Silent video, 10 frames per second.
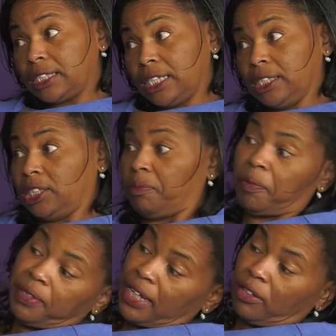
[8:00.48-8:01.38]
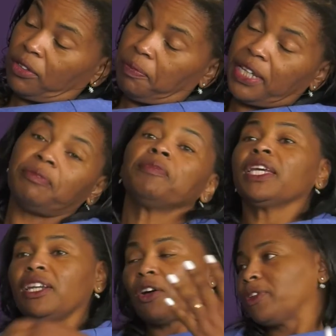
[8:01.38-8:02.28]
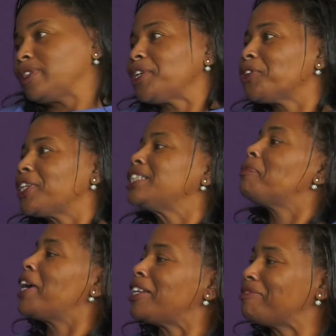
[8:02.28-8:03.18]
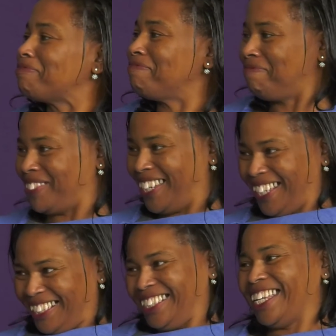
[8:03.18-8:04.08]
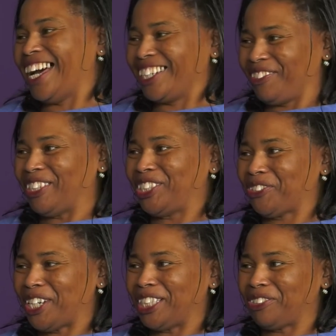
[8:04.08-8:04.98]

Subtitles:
and jump up and down on the bed and all those other things. But I'll give you the short answer.